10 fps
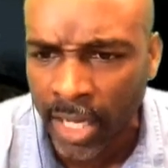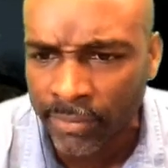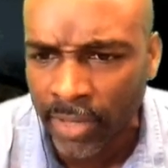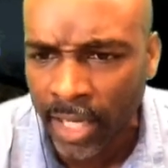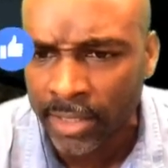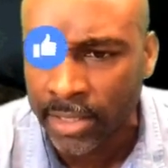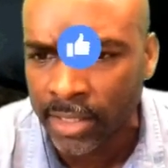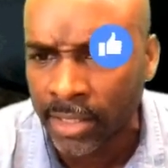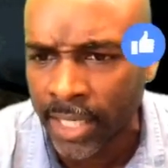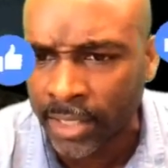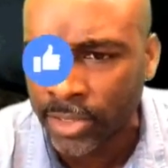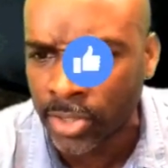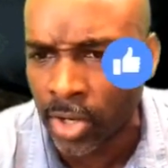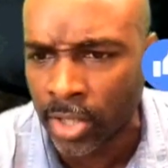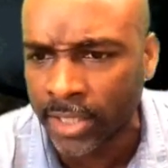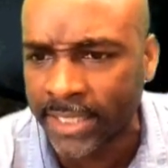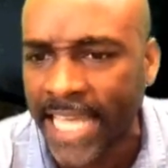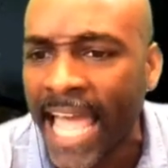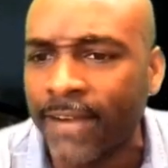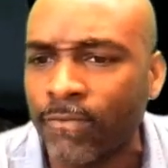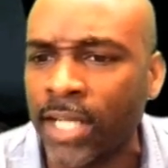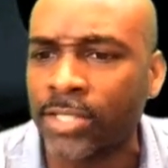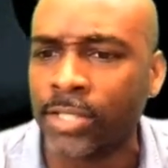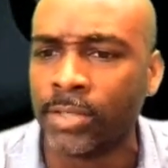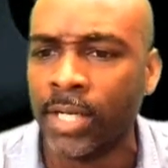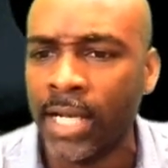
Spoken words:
I volunteer at a dog and cat rescue.